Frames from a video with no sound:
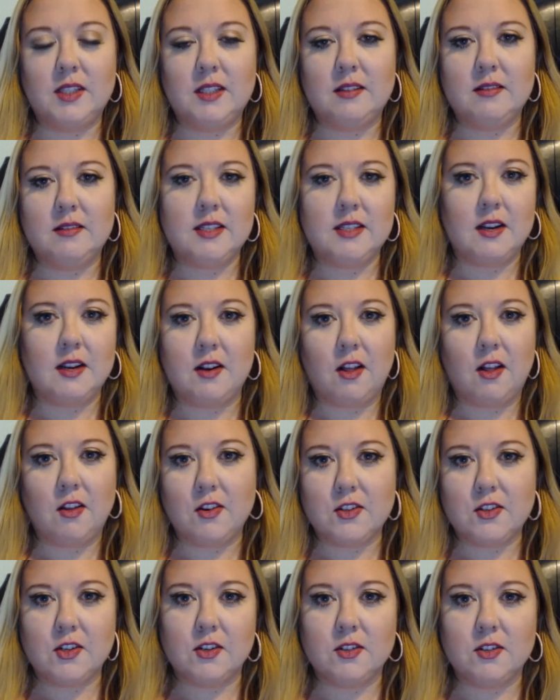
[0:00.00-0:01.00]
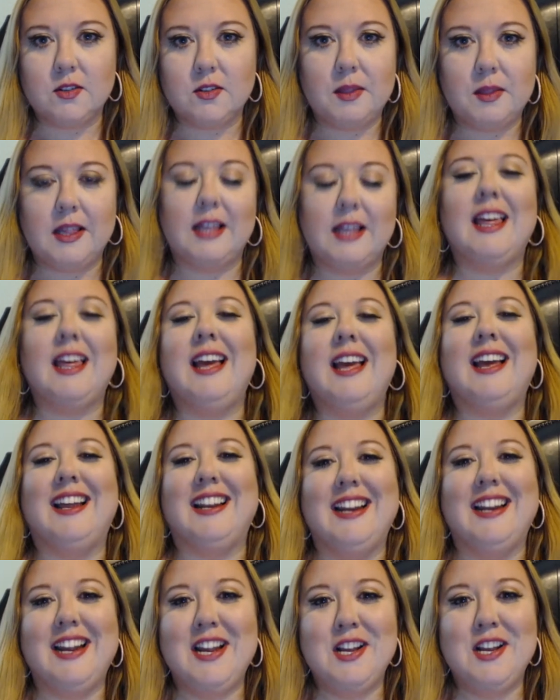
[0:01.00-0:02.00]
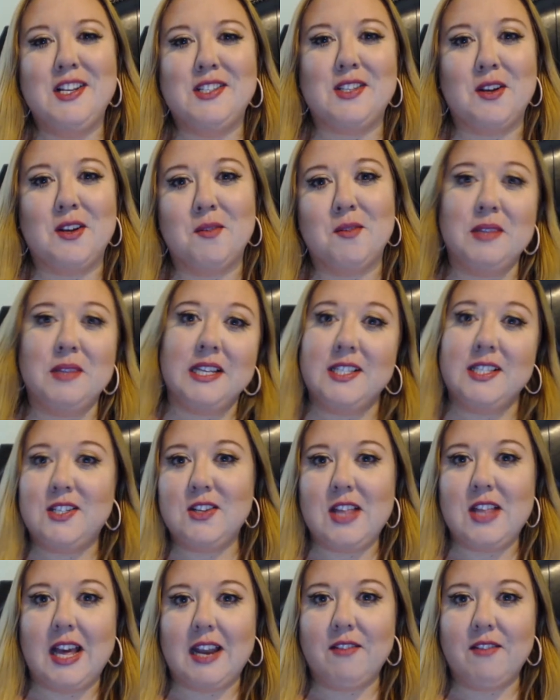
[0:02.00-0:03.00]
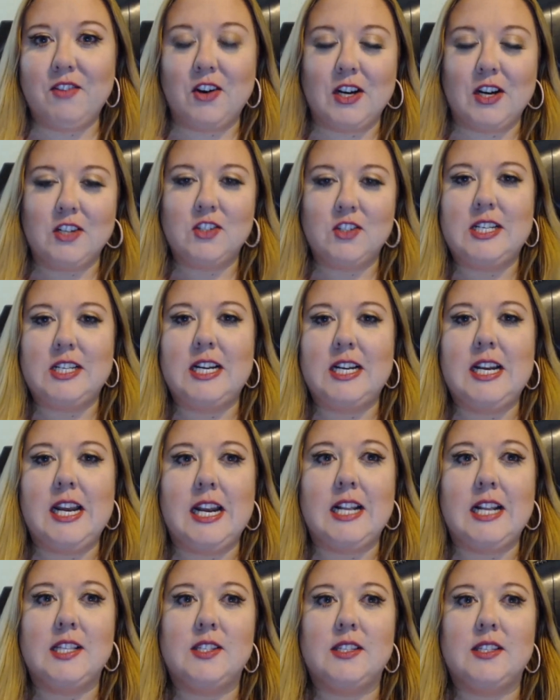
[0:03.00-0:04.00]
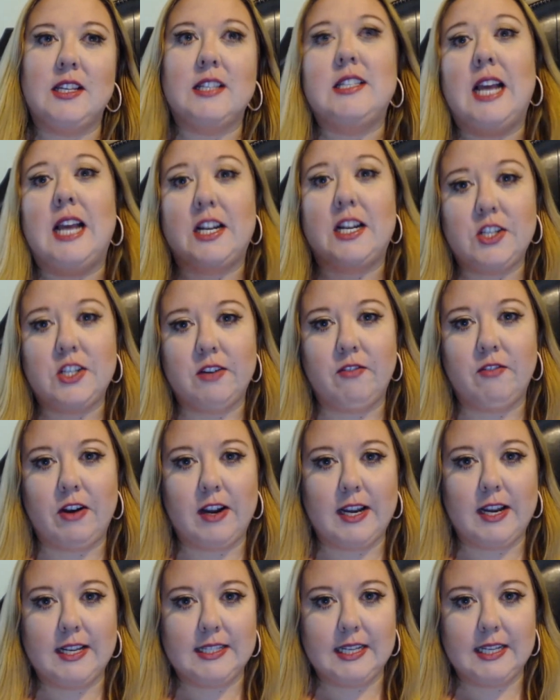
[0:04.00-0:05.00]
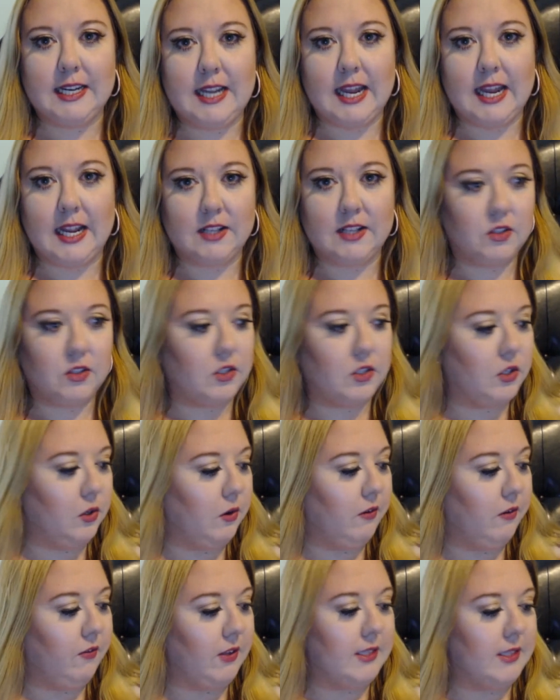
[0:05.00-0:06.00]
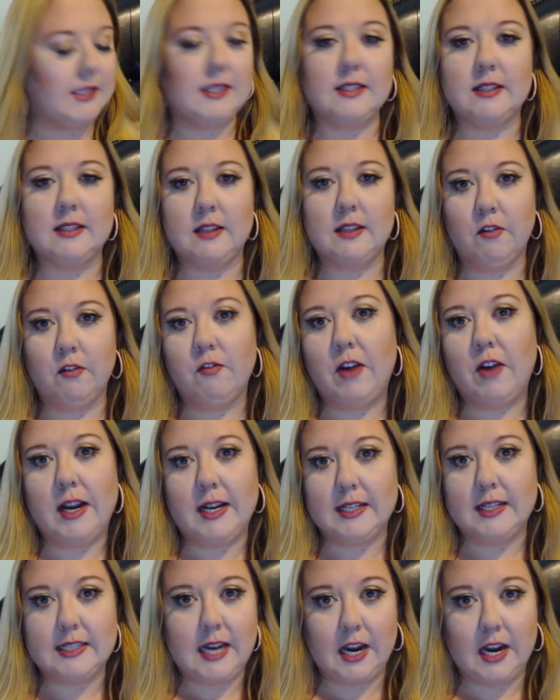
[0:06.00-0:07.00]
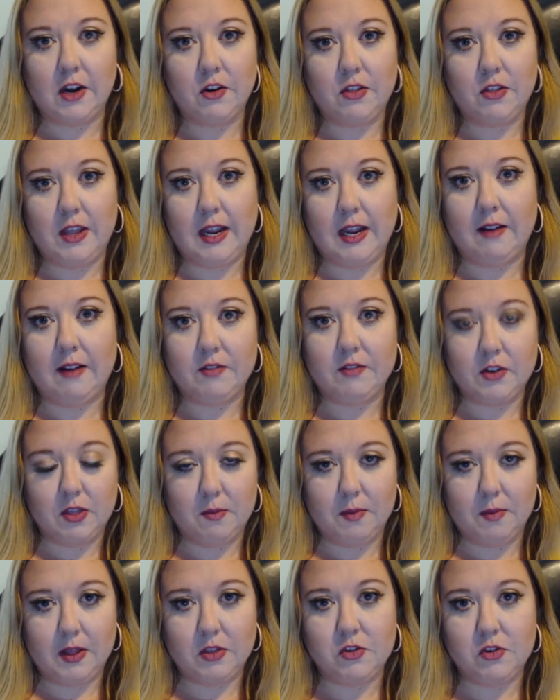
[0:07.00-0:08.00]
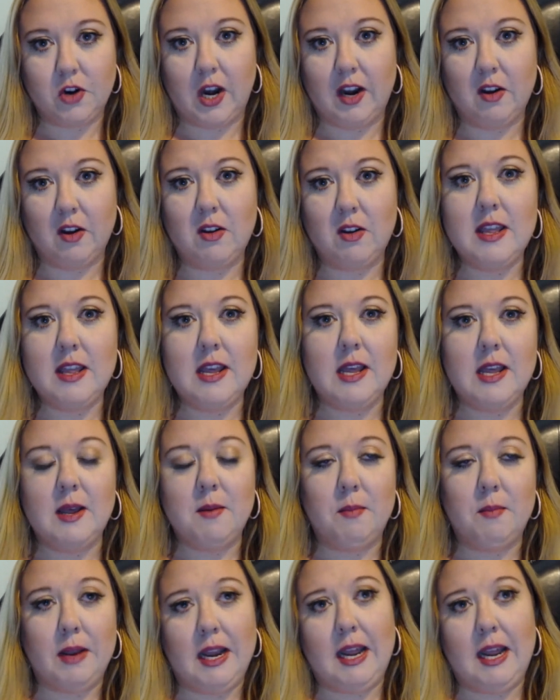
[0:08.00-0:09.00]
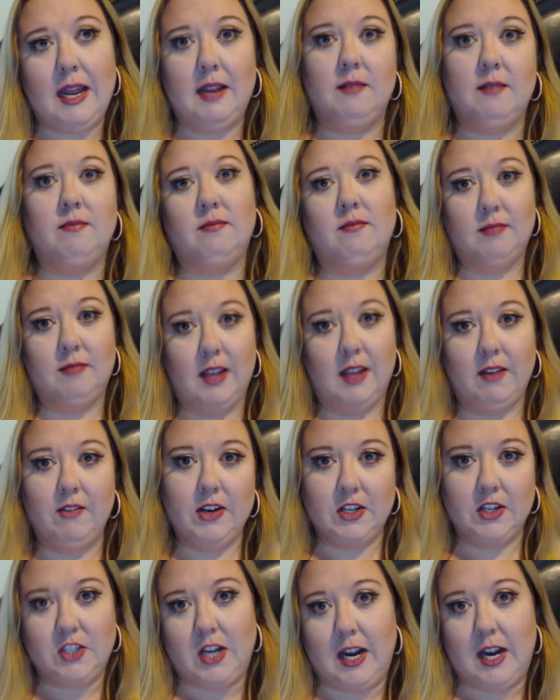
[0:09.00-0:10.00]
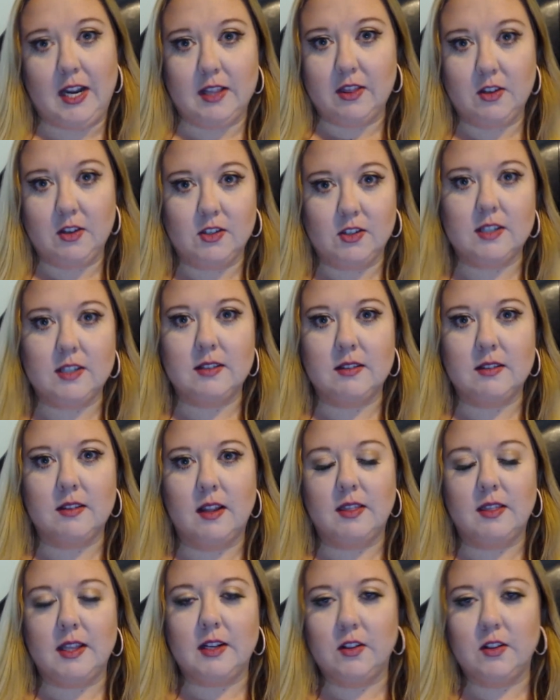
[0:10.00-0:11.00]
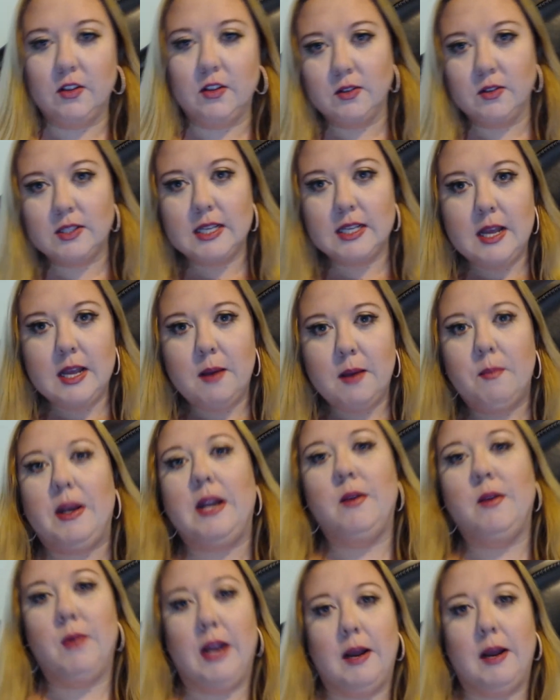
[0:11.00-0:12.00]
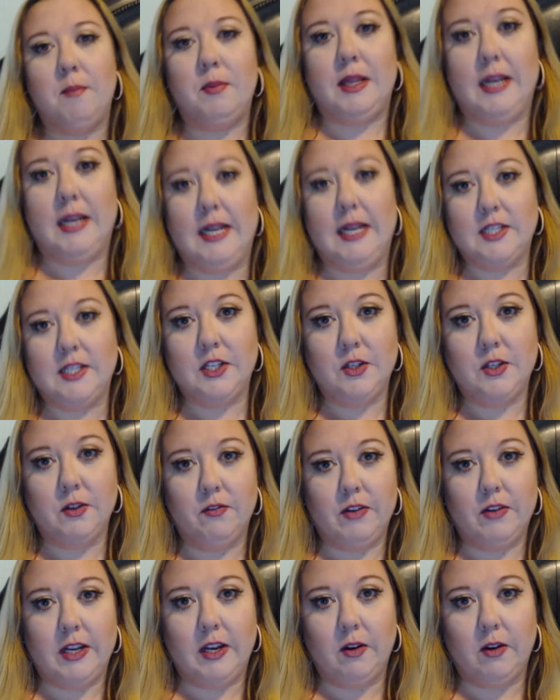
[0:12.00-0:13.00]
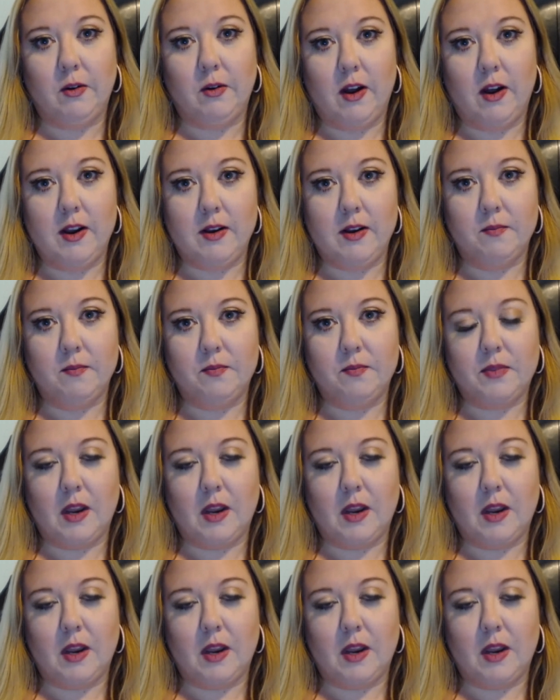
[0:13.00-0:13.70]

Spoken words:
$10 or something like that. So please do that if you're interested, and it's actually very easy to cancel too if you find it's not your thing after the month trial. But hey, give it a shot. There's nothing to lose. But anyway, I'm planning to do a video on